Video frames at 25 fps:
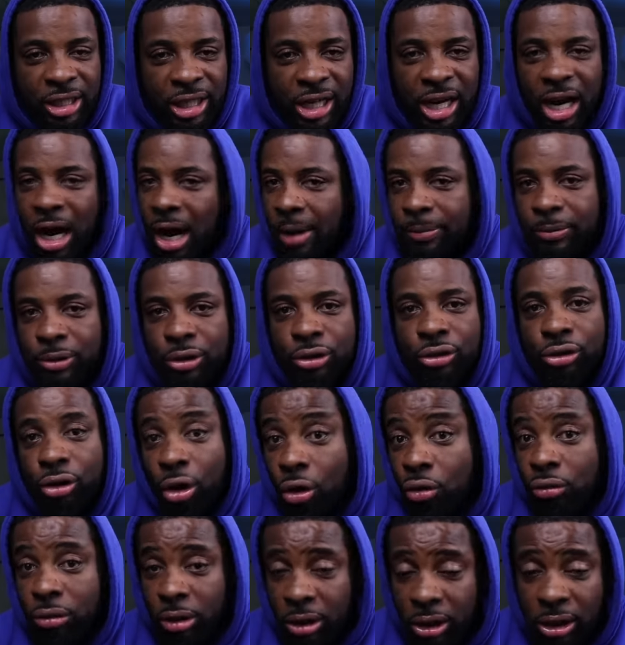they're up to
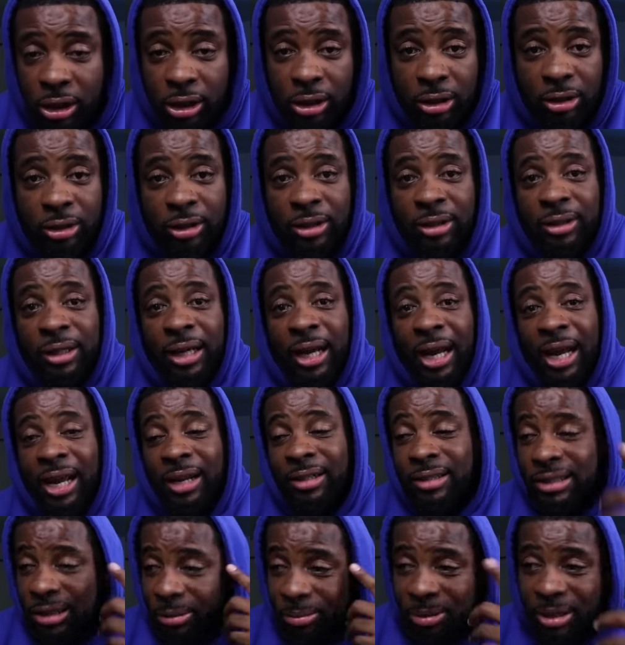no good.
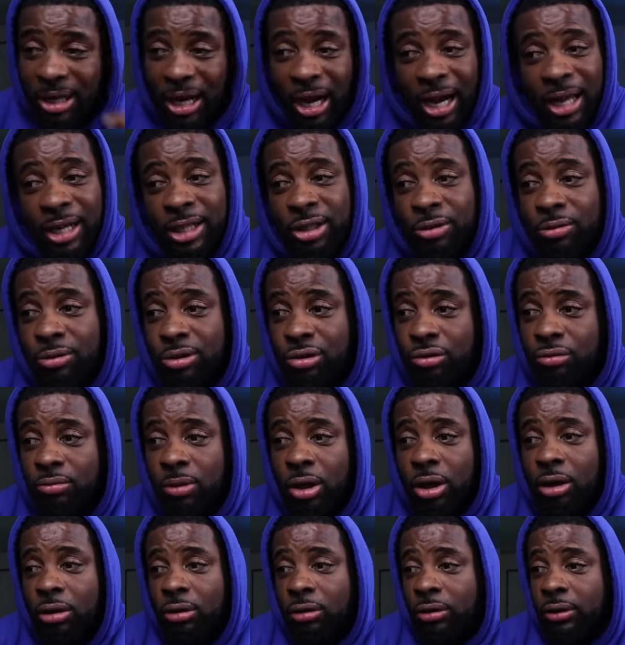And to be honest with you,
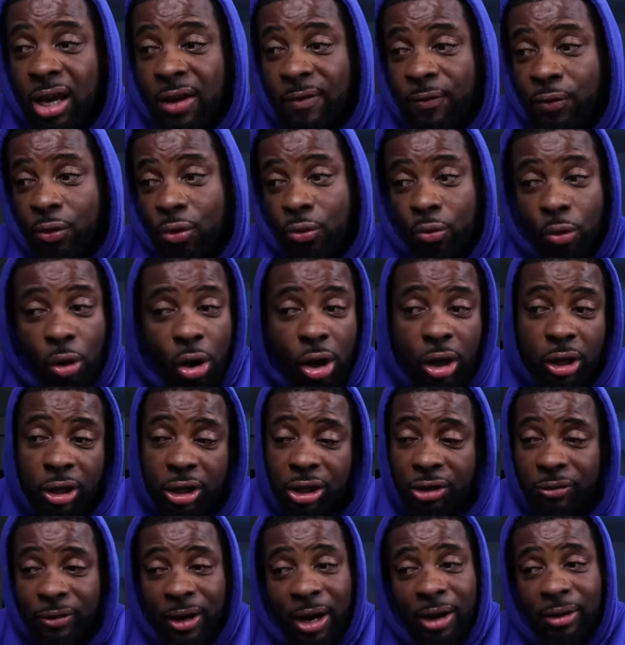bro, if you walking
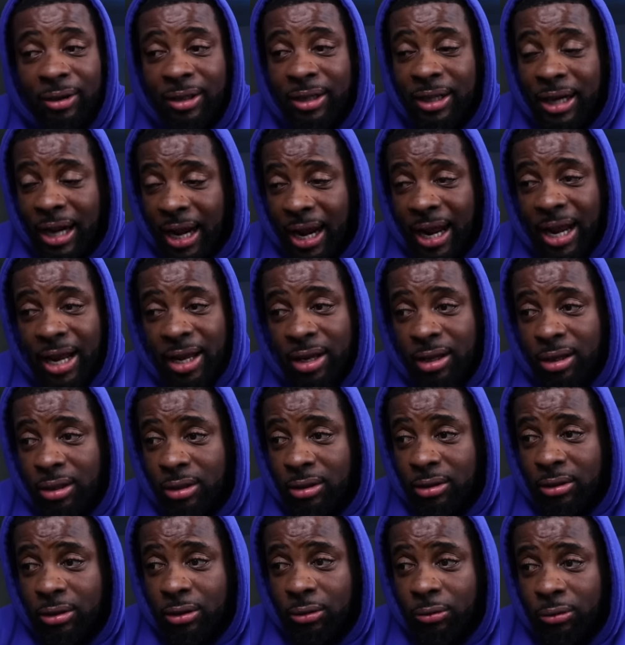around in the A
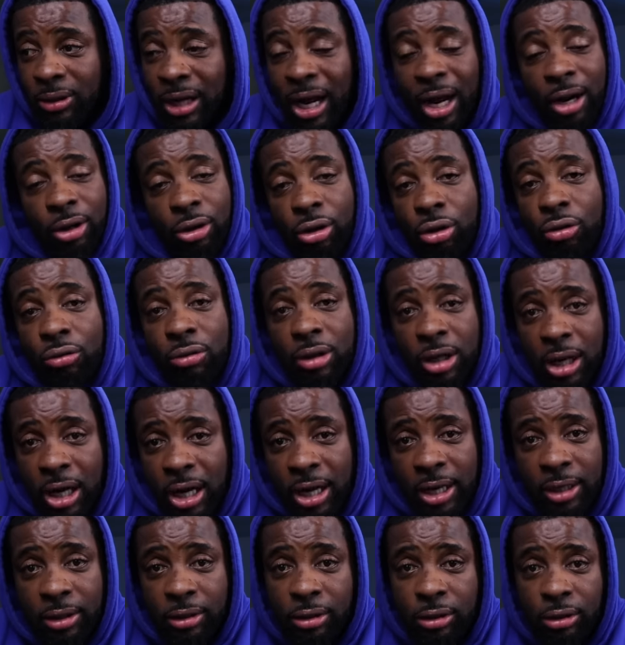without no
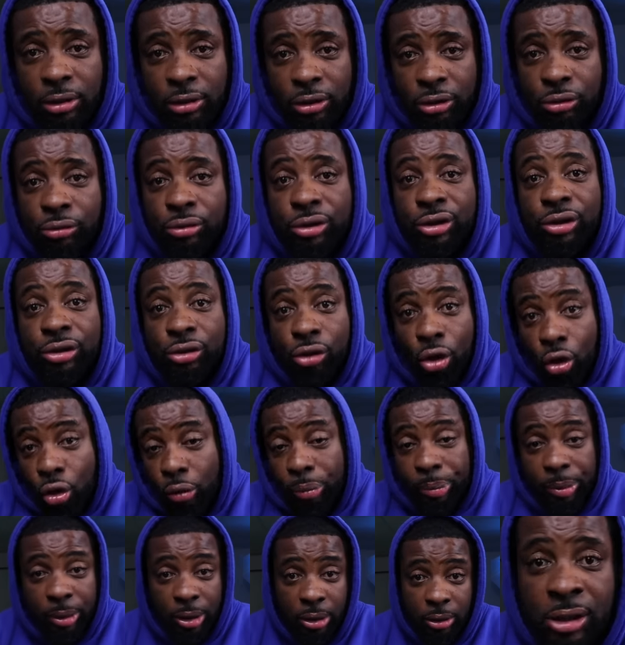gun, you
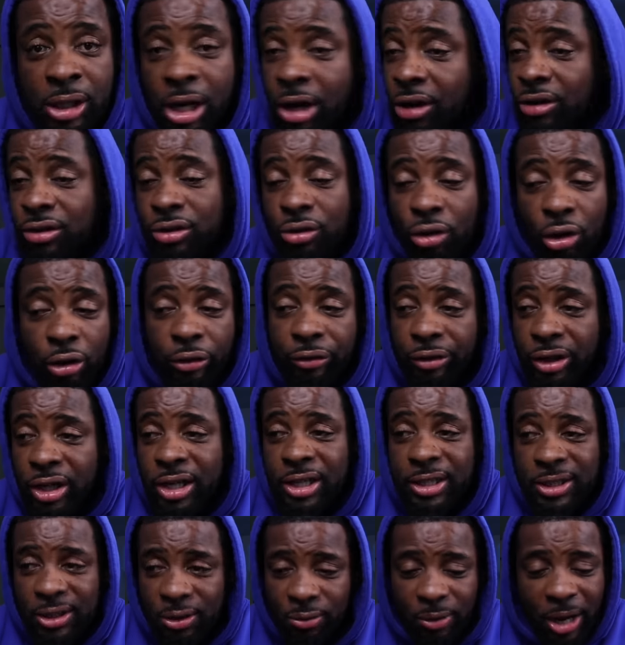stupid. There is no
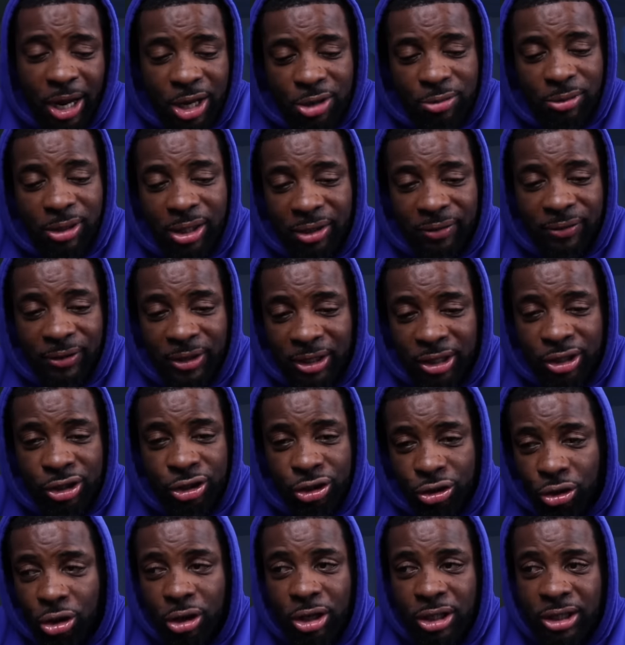reason why you living in
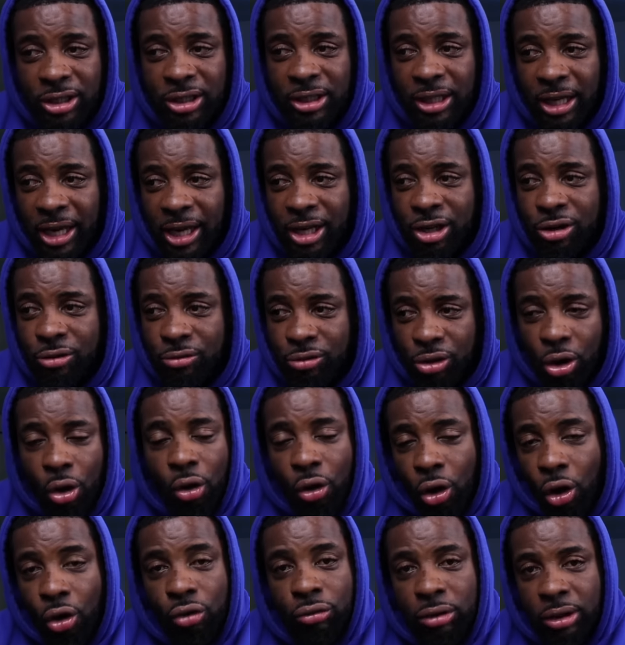Georgia and you
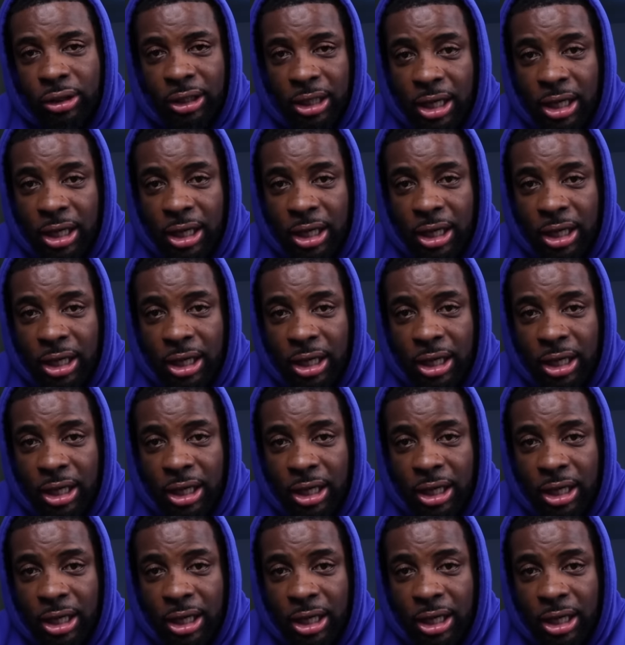don't own a